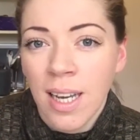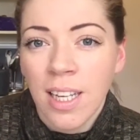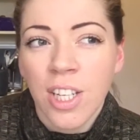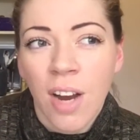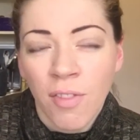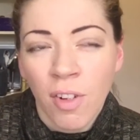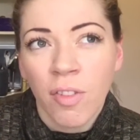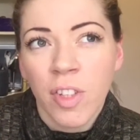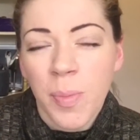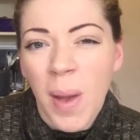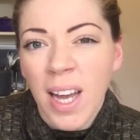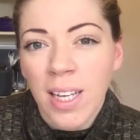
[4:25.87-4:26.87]
general
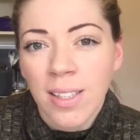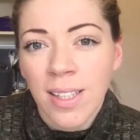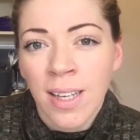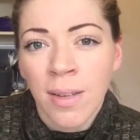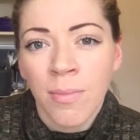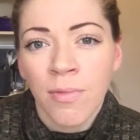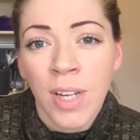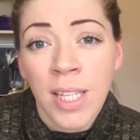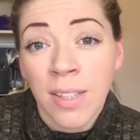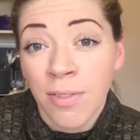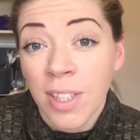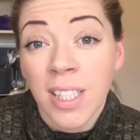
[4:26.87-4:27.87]
respect
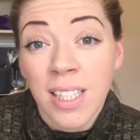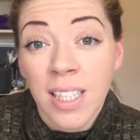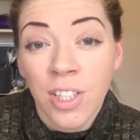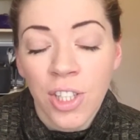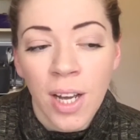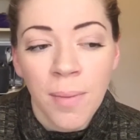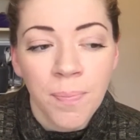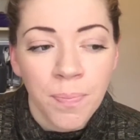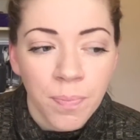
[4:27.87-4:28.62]
really for the teacher.